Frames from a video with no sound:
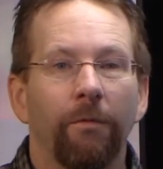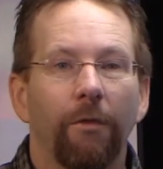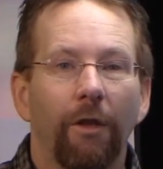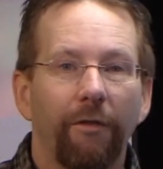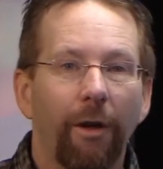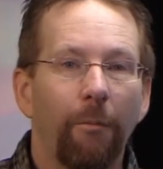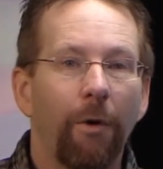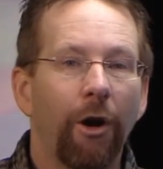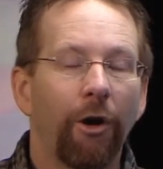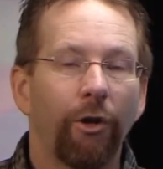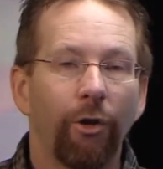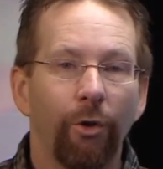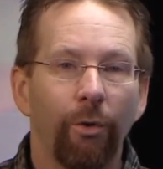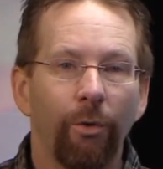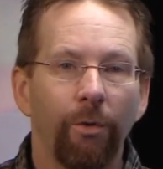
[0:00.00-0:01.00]
If I marry
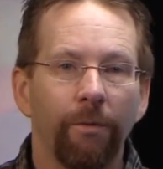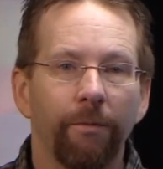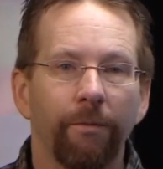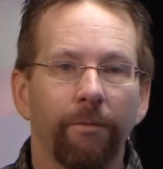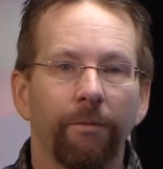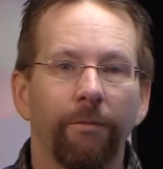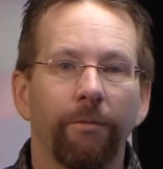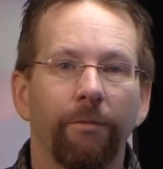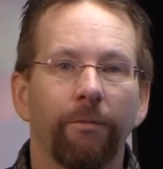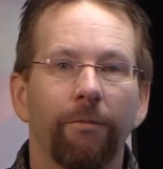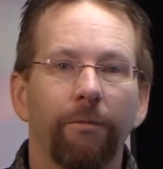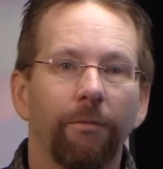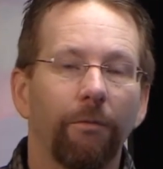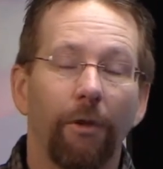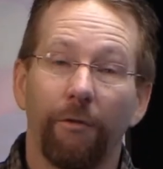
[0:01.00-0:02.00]
you,
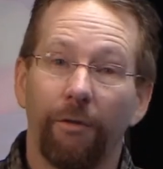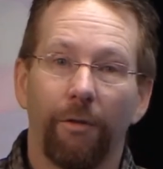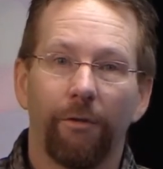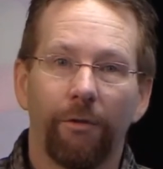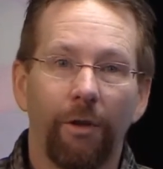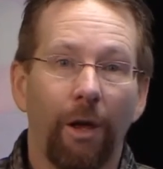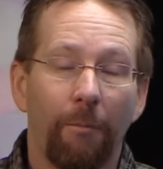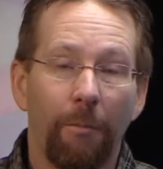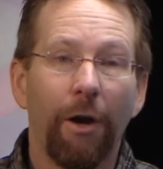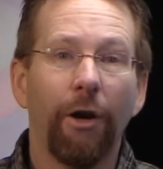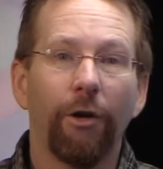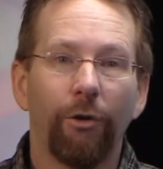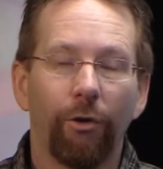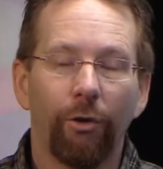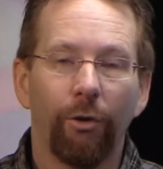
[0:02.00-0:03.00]
if I'm
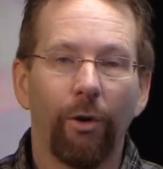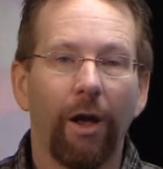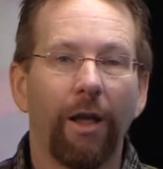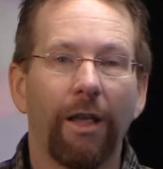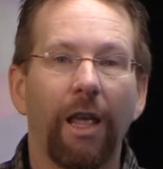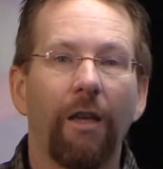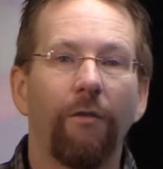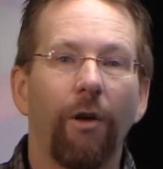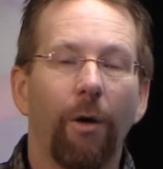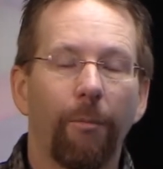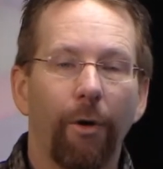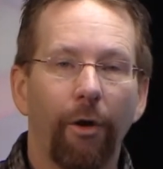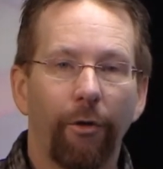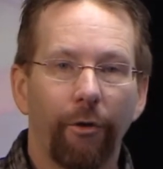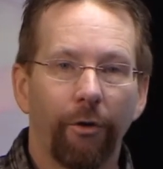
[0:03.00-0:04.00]
married to you, I gave up
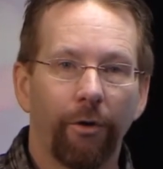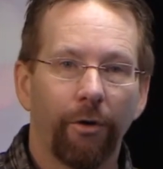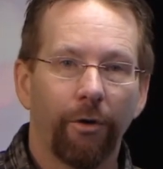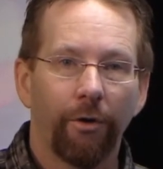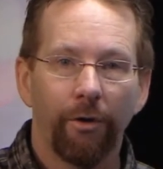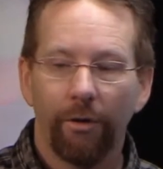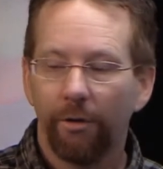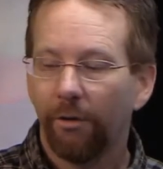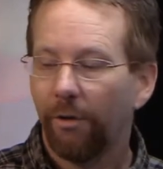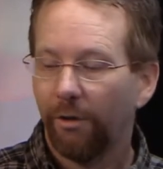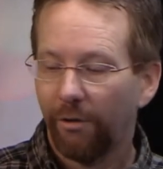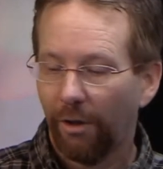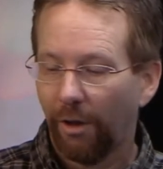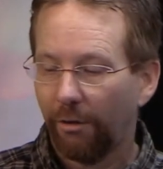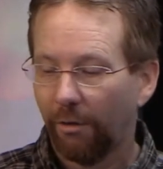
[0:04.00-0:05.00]
other
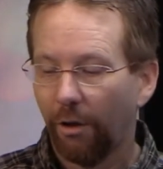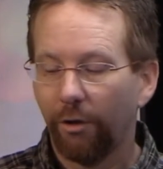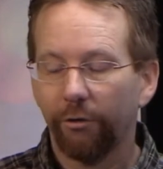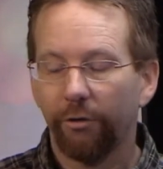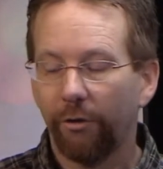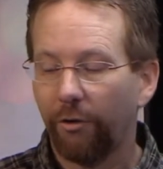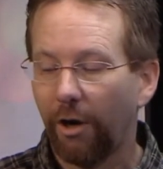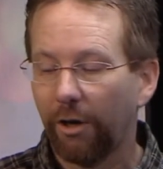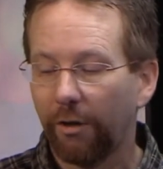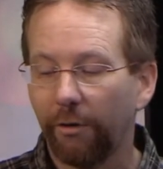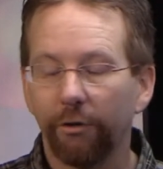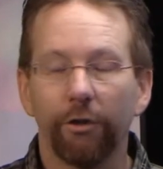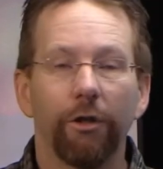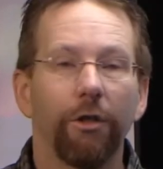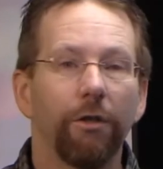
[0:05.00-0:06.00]
that
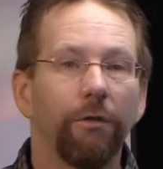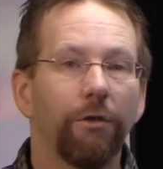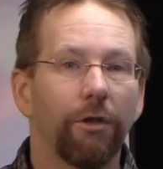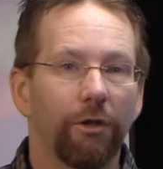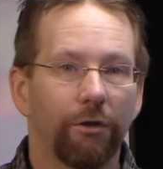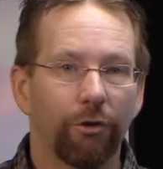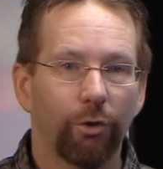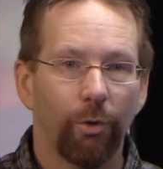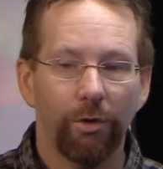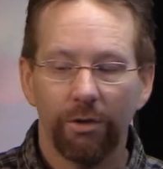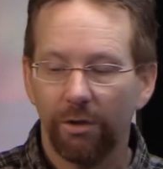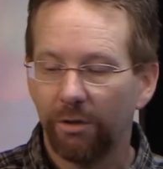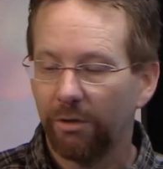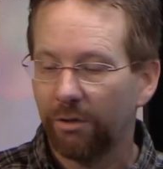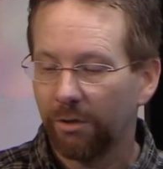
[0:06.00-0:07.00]
alternatives, it's
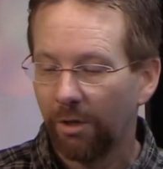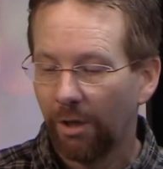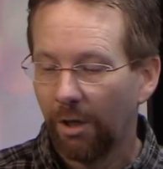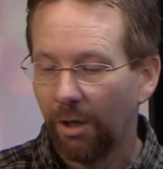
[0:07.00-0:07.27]
choices.